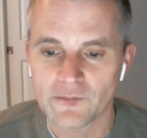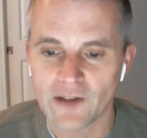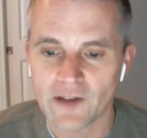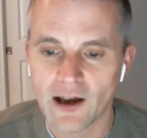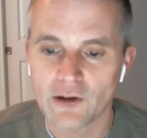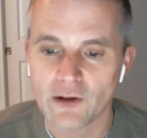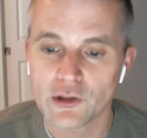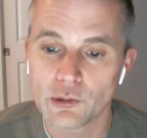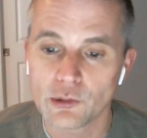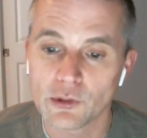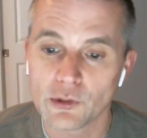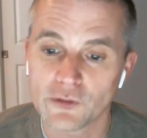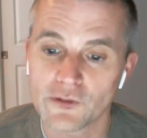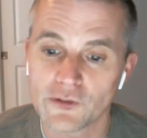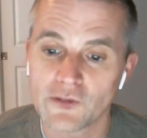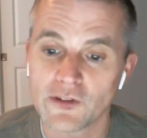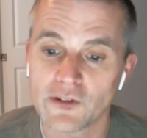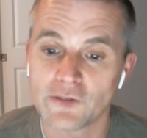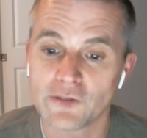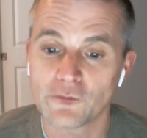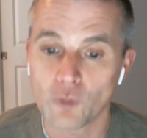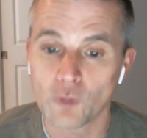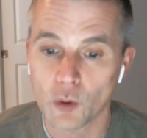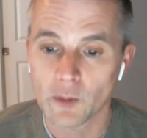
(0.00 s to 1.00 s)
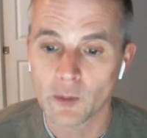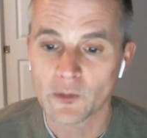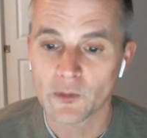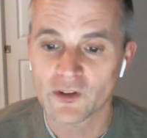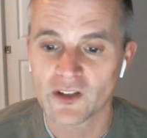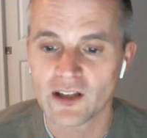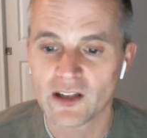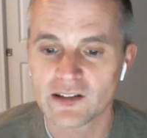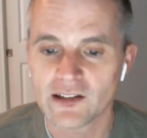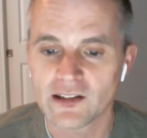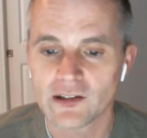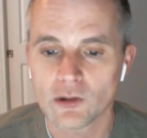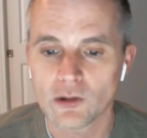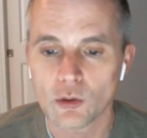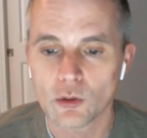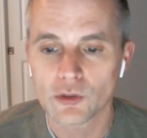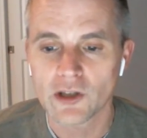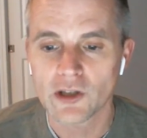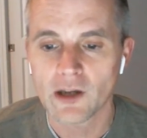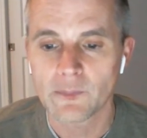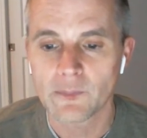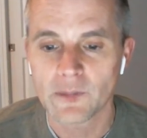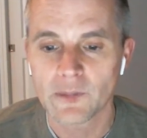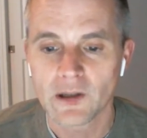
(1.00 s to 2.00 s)
Value was fifty-four percent, didn't
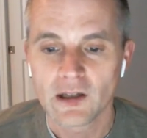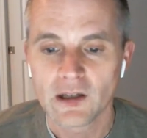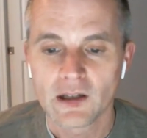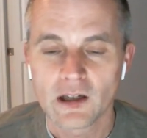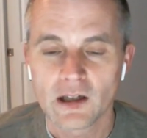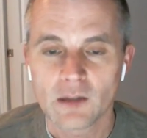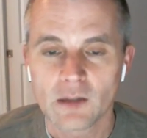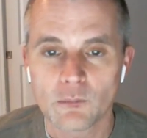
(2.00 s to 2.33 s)
hold up.